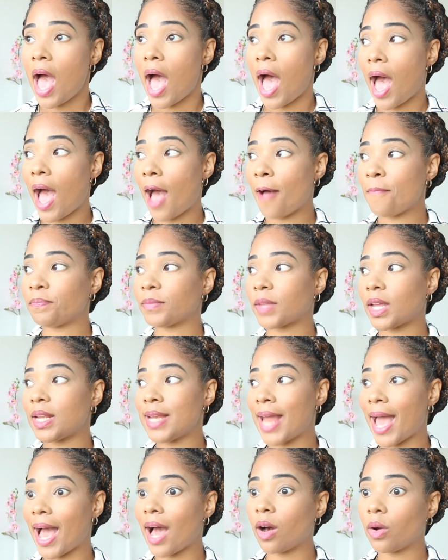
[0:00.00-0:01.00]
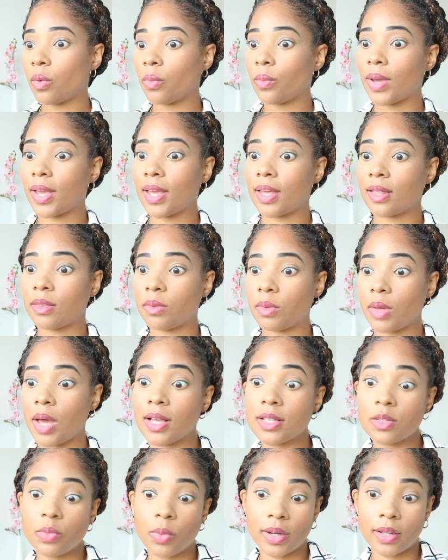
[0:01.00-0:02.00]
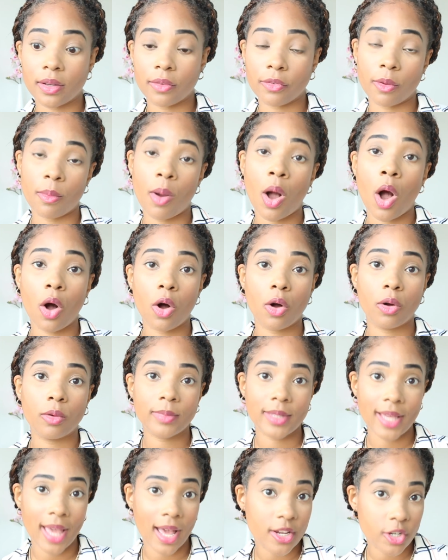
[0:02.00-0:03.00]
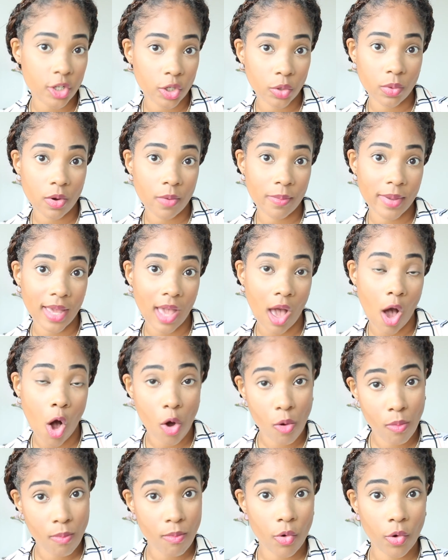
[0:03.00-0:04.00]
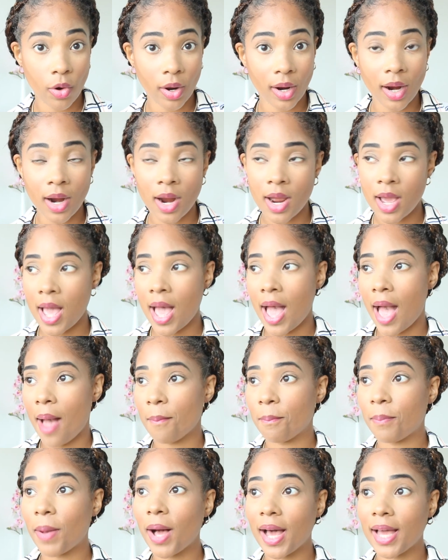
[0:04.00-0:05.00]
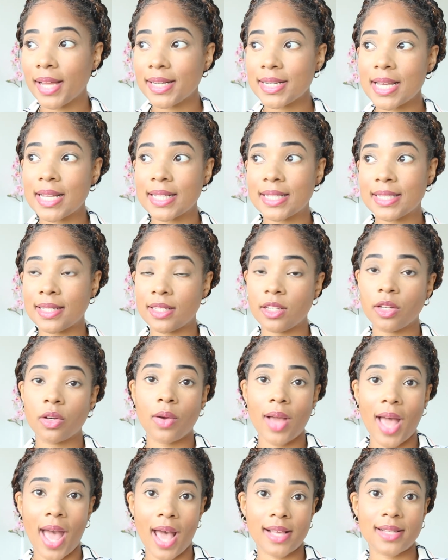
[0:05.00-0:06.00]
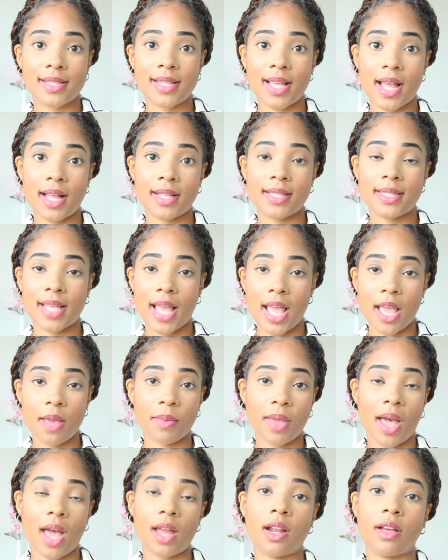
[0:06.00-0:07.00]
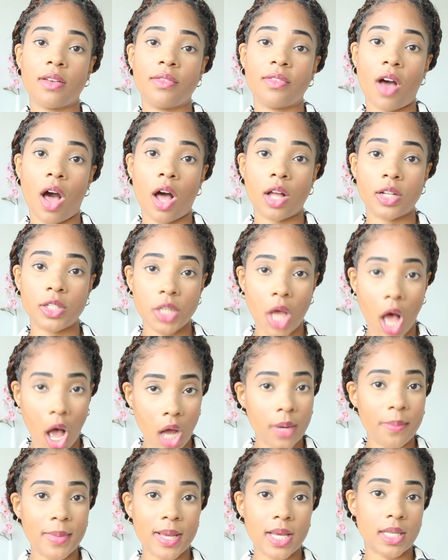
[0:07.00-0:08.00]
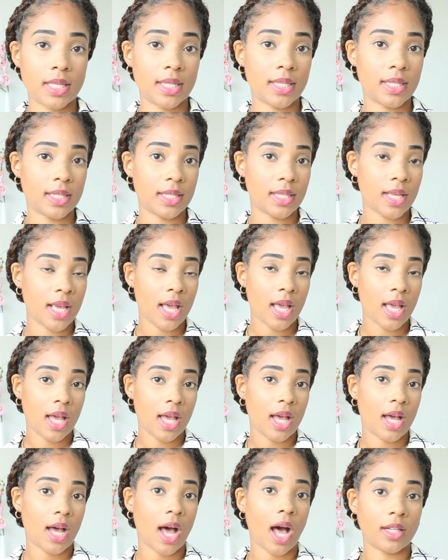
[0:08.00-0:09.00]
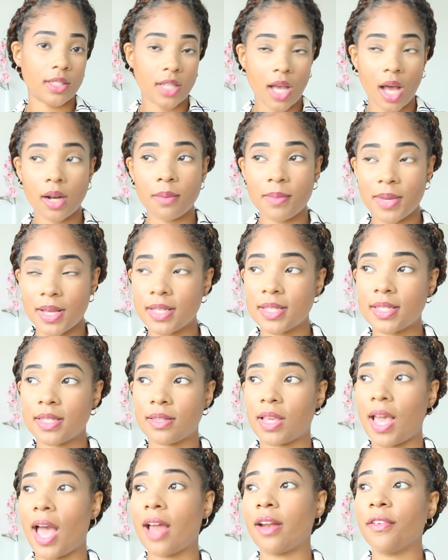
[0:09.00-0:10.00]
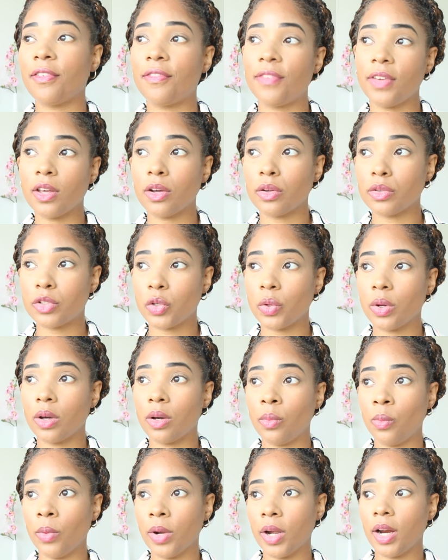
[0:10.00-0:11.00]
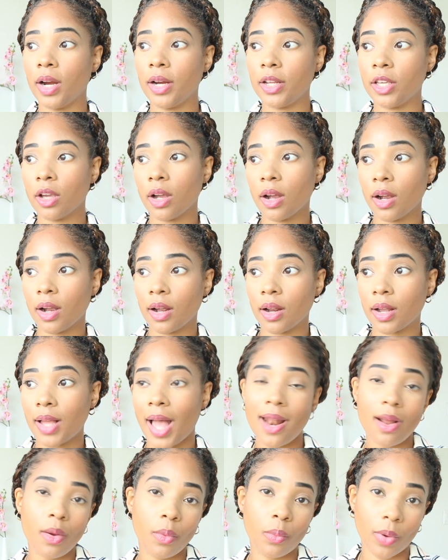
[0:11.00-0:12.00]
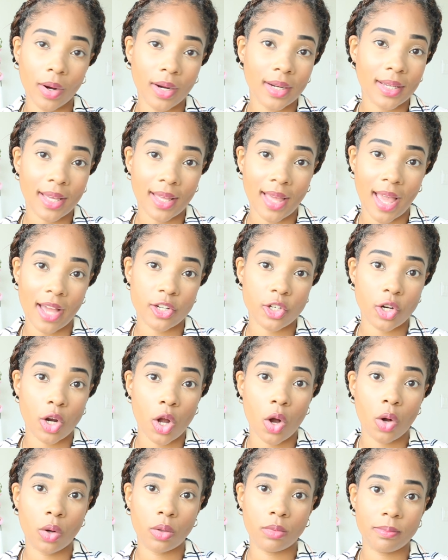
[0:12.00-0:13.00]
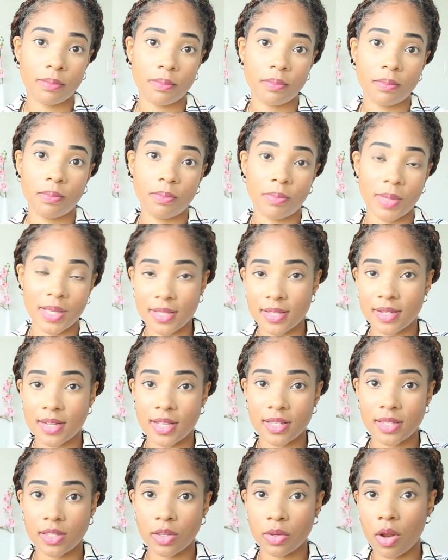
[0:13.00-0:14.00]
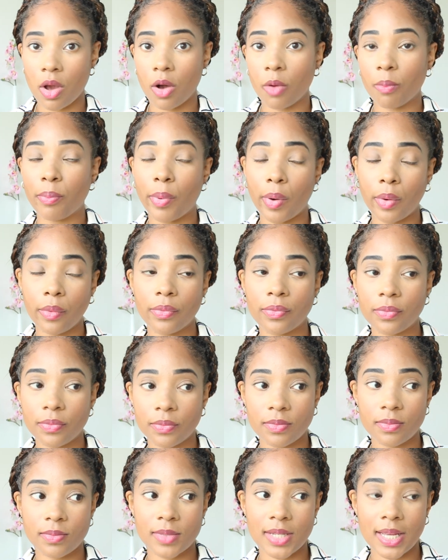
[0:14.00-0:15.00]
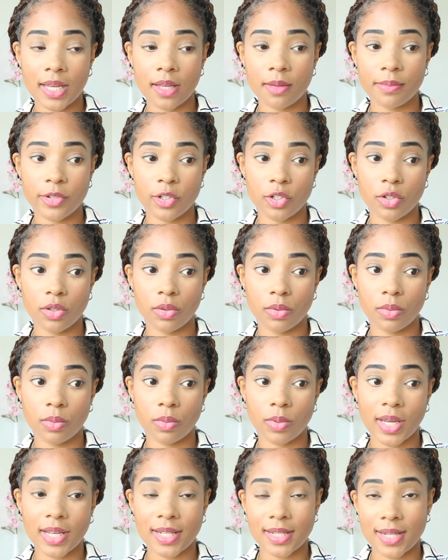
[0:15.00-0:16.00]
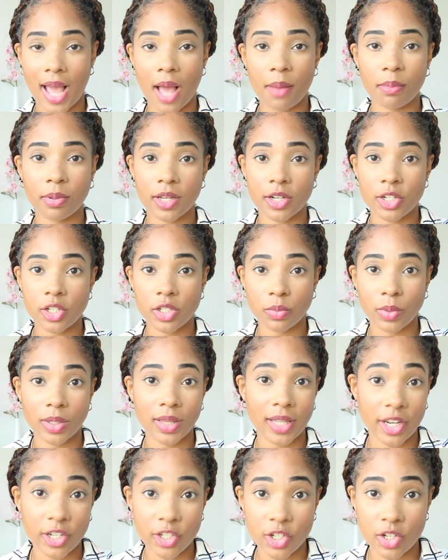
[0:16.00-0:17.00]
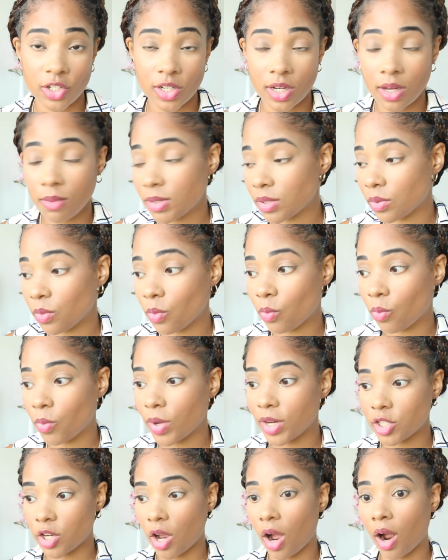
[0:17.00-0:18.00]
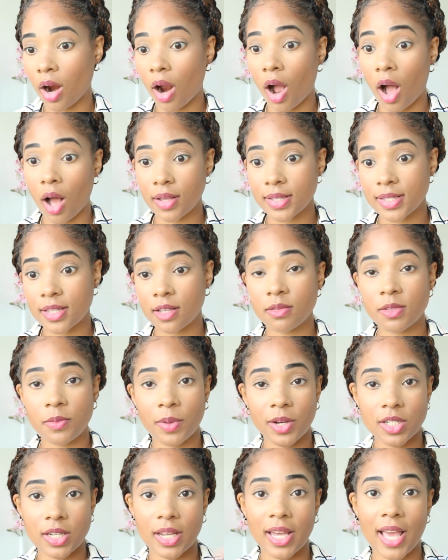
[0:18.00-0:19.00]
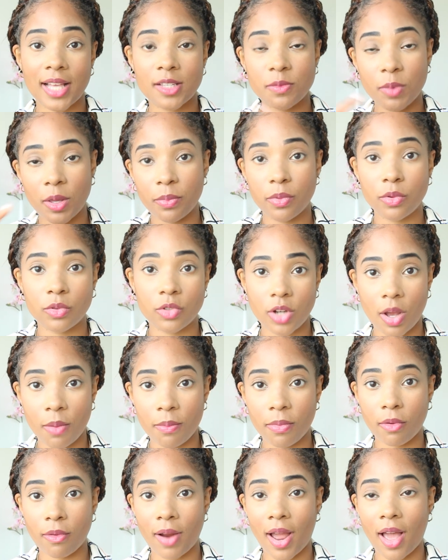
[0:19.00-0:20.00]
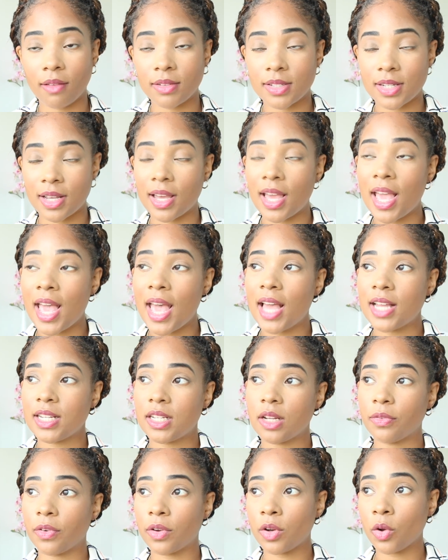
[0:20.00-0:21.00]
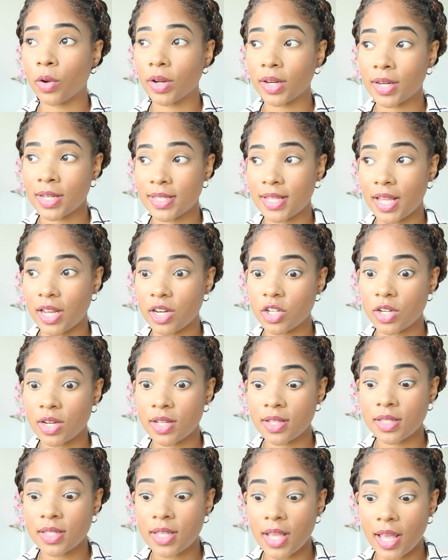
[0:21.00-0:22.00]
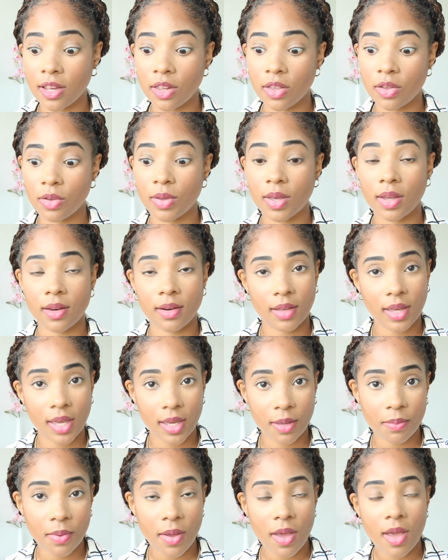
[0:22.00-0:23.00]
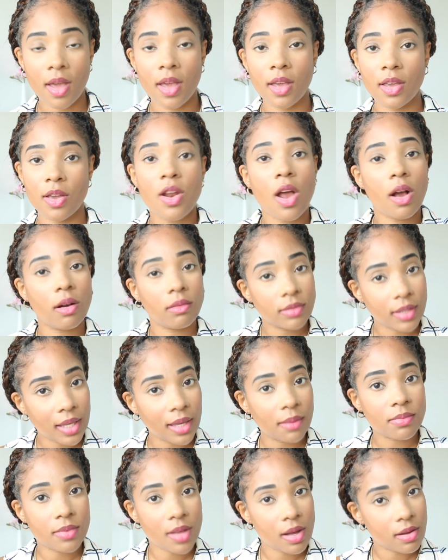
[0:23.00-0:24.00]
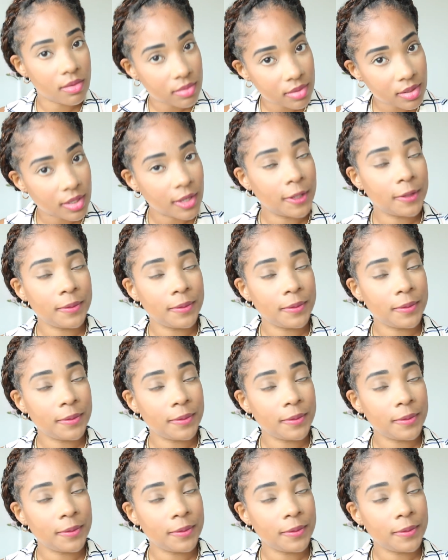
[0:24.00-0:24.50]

Now with us working from home, yes, you will be home more, but it still has that same kind of autonomous kind of feel to it, where you're kind of working as your own business. Both teams, you establish relationships, which are awesome, especially as people jump around to different organizations, and you can keep those